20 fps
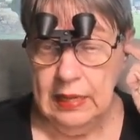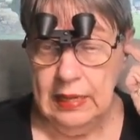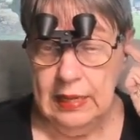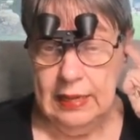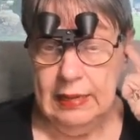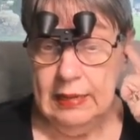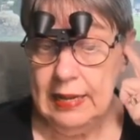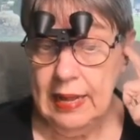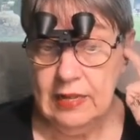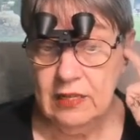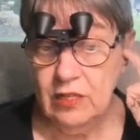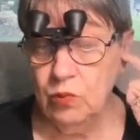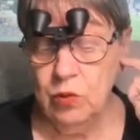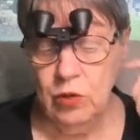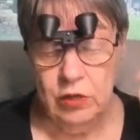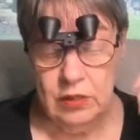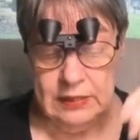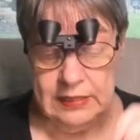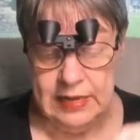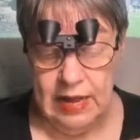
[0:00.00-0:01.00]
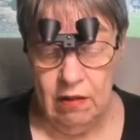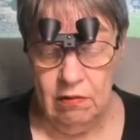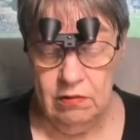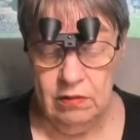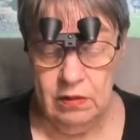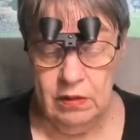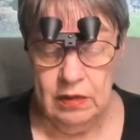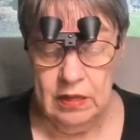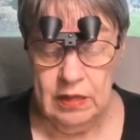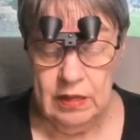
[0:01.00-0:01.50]
It has worked out
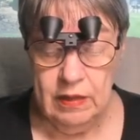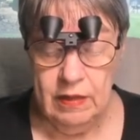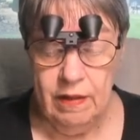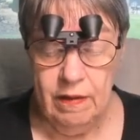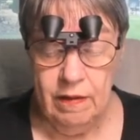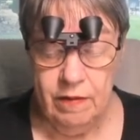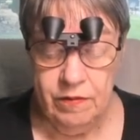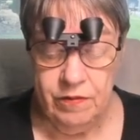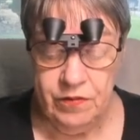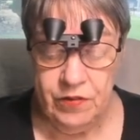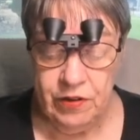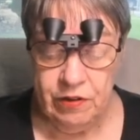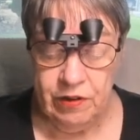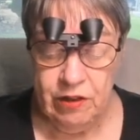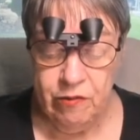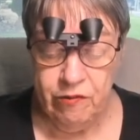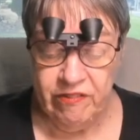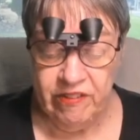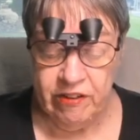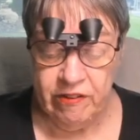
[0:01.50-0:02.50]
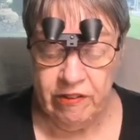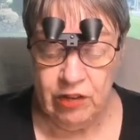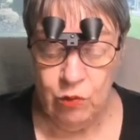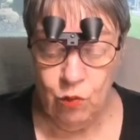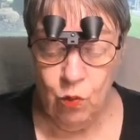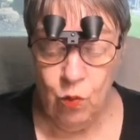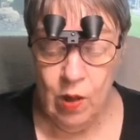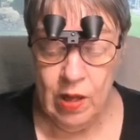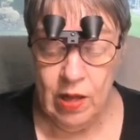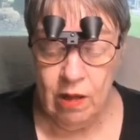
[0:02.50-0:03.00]
very, very
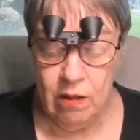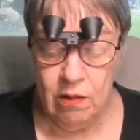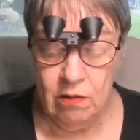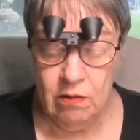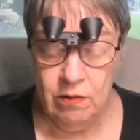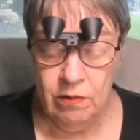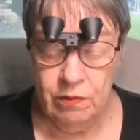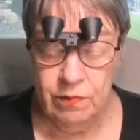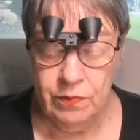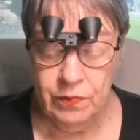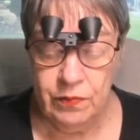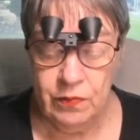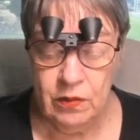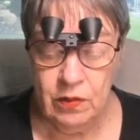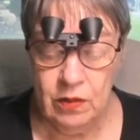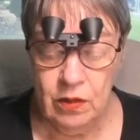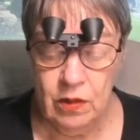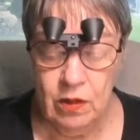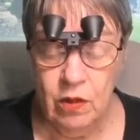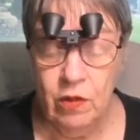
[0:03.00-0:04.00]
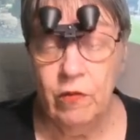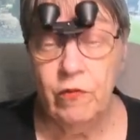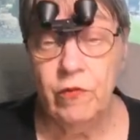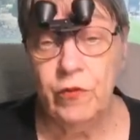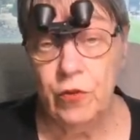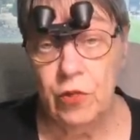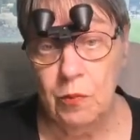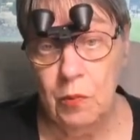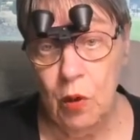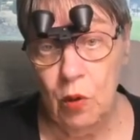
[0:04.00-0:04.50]
well
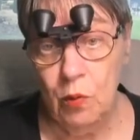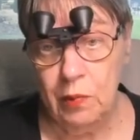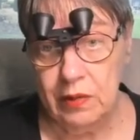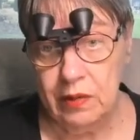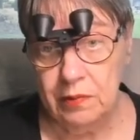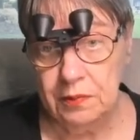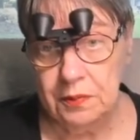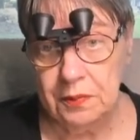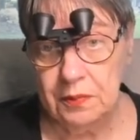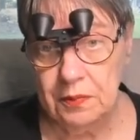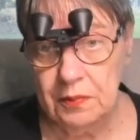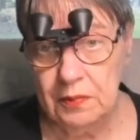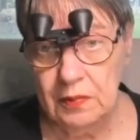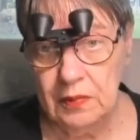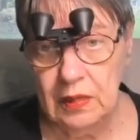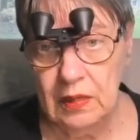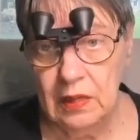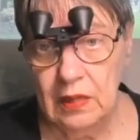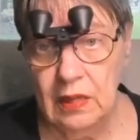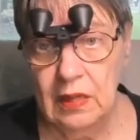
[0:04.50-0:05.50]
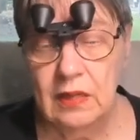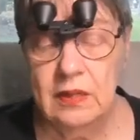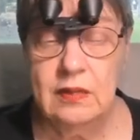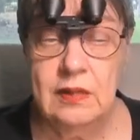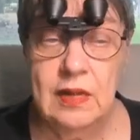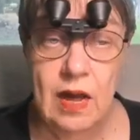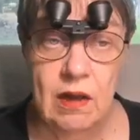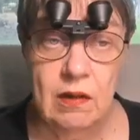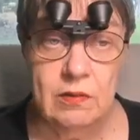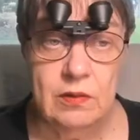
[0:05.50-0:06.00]
for the moment.
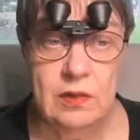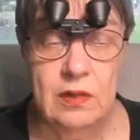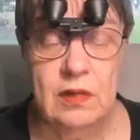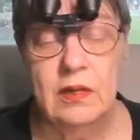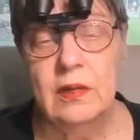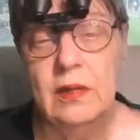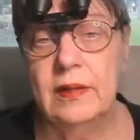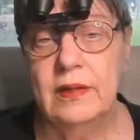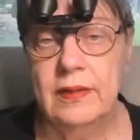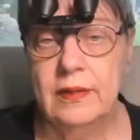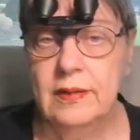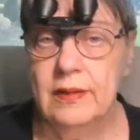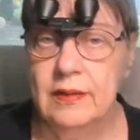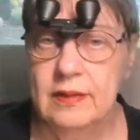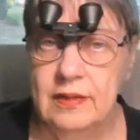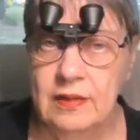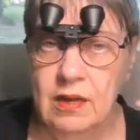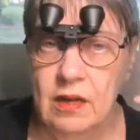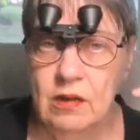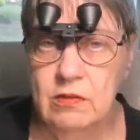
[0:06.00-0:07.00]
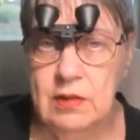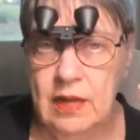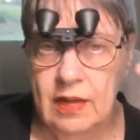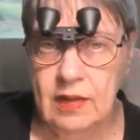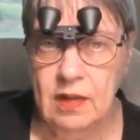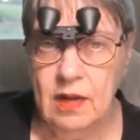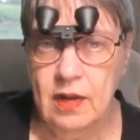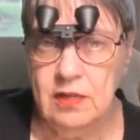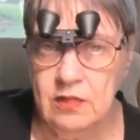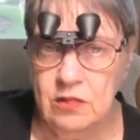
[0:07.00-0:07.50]
Now, okay,
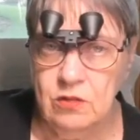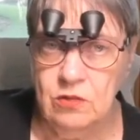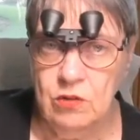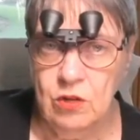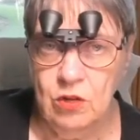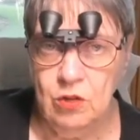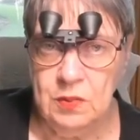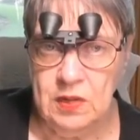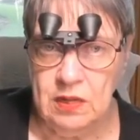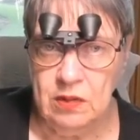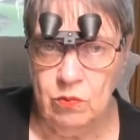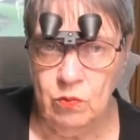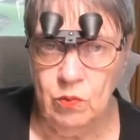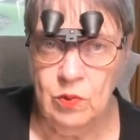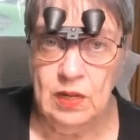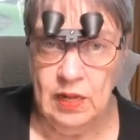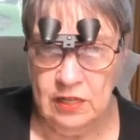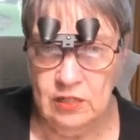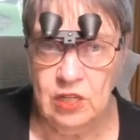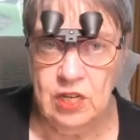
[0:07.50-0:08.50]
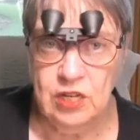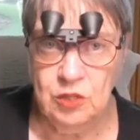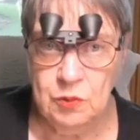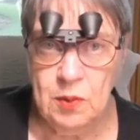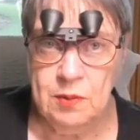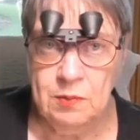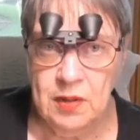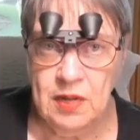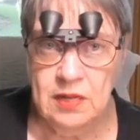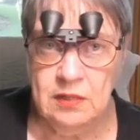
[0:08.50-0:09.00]
guys, you know me. Will I change
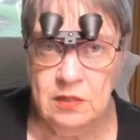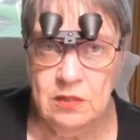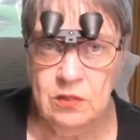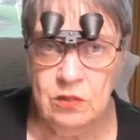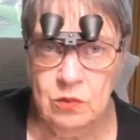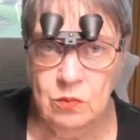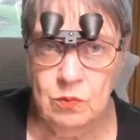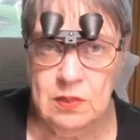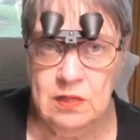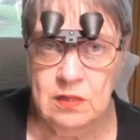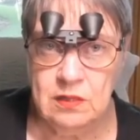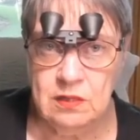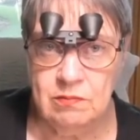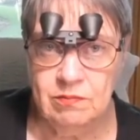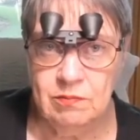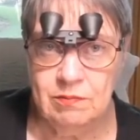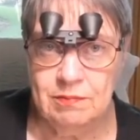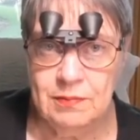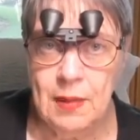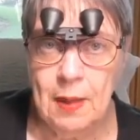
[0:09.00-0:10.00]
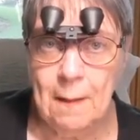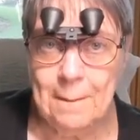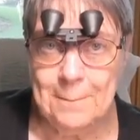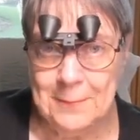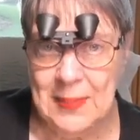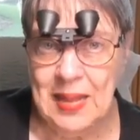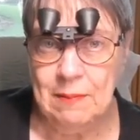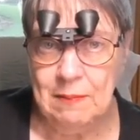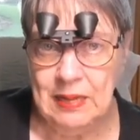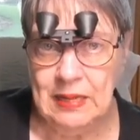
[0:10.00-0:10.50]
my mind in 2 weeks?
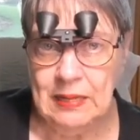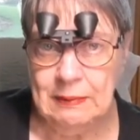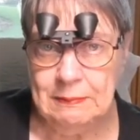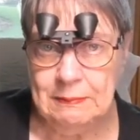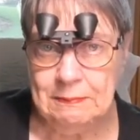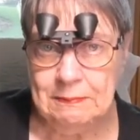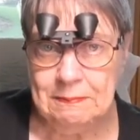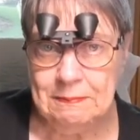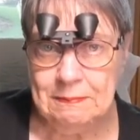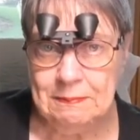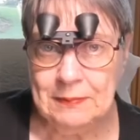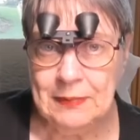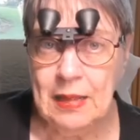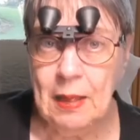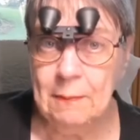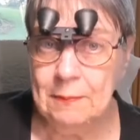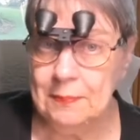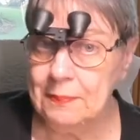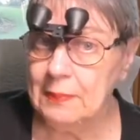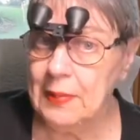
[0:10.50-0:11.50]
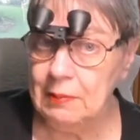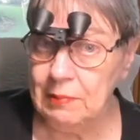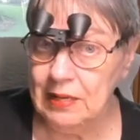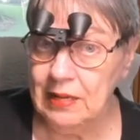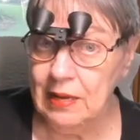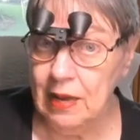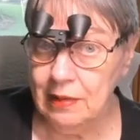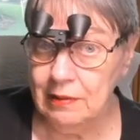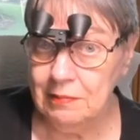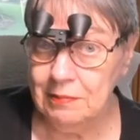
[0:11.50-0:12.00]
Maybe. Maybe
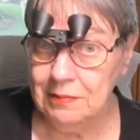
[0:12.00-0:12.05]
not.